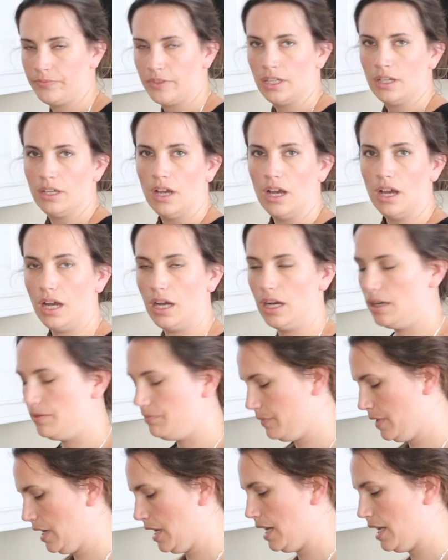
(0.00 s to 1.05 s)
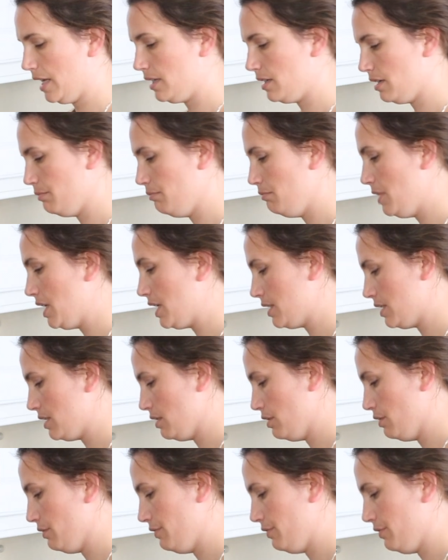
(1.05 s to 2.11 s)
I like a mix
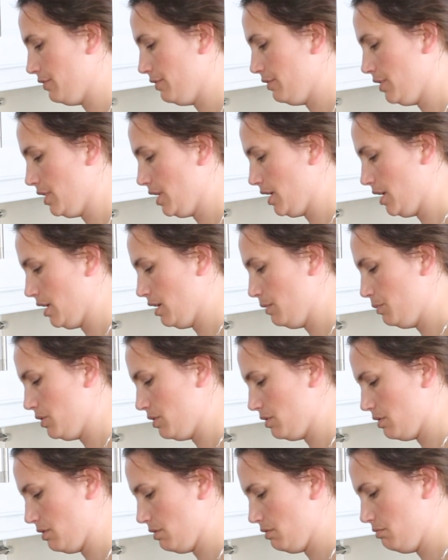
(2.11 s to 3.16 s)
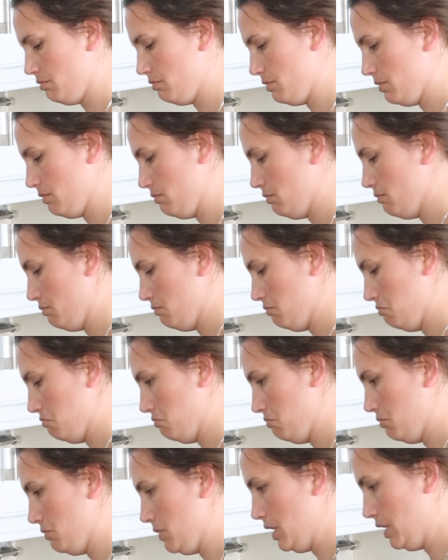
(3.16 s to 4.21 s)
of herbs, so a
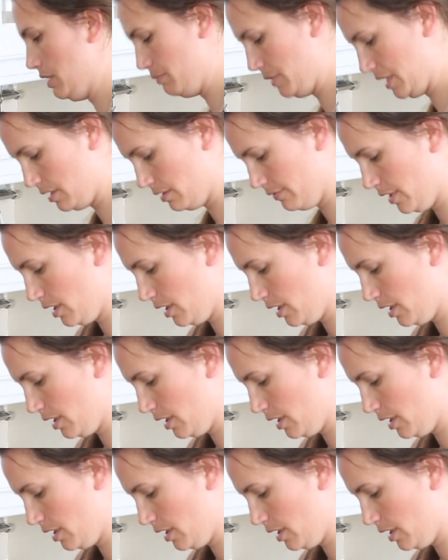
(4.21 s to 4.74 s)
mix of